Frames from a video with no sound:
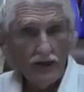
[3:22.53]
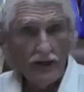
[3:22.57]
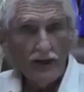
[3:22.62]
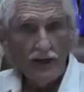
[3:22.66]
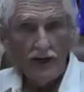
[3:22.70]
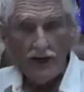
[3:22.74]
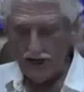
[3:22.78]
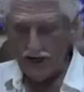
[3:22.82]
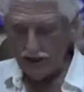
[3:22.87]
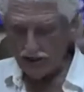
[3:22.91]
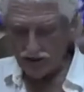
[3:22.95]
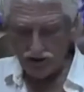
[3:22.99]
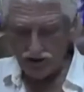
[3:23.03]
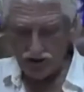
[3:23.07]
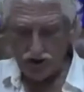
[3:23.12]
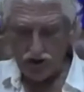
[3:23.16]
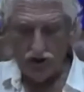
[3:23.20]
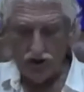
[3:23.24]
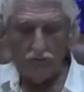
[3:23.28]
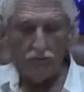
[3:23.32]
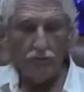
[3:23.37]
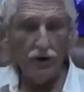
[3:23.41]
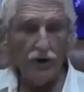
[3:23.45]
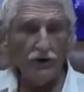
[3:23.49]
It's
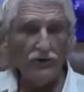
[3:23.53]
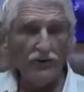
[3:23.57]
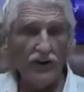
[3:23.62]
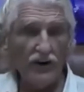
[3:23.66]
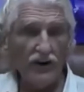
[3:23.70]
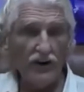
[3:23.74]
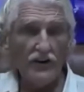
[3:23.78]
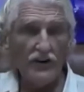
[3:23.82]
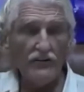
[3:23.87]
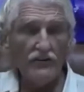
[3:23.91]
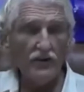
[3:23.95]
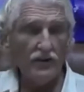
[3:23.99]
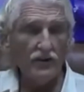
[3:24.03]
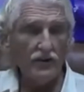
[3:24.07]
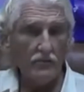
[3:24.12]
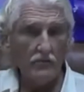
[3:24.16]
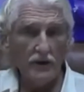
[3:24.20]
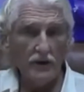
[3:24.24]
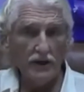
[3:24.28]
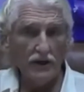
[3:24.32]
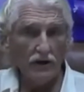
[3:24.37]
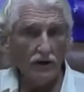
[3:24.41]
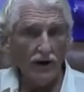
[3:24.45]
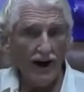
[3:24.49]
suited perfectly with
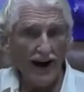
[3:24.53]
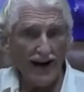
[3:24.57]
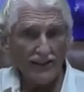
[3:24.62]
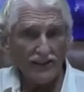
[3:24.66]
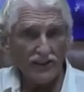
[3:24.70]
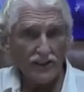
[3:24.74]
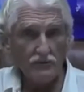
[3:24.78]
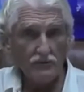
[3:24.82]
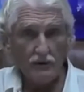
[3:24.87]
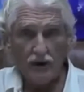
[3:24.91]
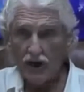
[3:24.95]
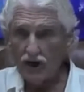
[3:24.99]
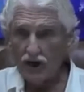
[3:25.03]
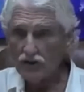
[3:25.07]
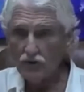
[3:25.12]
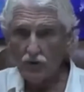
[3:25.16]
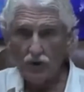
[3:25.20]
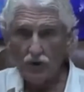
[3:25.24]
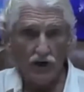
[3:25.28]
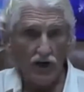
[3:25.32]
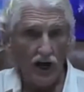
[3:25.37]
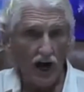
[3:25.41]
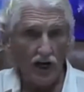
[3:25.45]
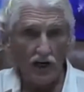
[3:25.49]
amino acids because
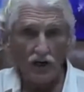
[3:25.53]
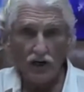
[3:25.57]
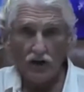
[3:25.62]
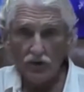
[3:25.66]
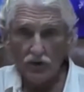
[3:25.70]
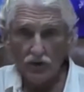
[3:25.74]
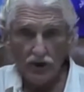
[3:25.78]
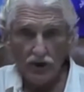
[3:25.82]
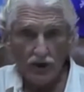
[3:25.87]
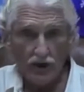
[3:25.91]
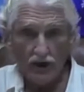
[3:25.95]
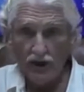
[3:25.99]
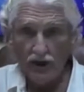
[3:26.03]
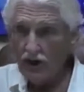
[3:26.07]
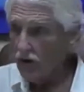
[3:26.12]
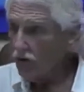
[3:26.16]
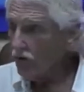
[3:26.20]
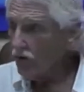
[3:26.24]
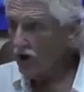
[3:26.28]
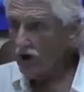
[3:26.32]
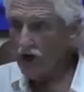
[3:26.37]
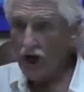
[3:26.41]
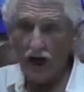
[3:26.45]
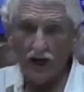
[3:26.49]
we are gorillas, but
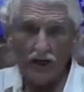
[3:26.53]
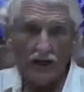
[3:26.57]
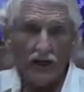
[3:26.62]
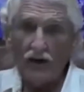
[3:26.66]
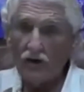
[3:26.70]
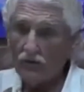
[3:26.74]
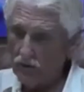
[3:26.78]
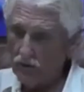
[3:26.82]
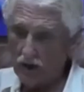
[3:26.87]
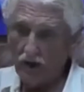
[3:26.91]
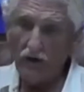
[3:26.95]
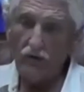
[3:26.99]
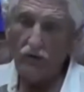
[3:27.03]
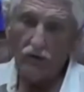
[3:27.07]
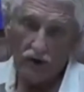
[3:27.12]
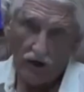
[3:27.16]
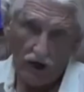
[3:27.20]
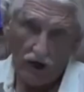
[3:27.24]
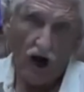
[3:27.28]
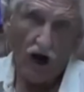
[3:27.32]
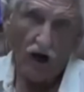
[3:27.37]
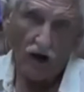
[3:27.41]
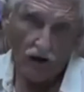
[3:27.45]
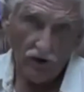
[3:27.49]
we're not
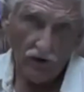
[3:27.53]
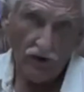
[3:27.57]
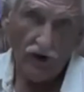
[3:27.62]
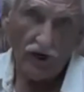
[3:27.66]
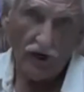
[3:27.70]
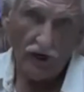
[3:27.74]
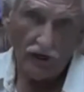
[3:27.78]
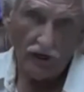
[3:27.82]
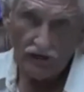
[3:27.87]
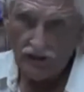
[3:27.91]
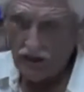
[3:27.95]
gorillas,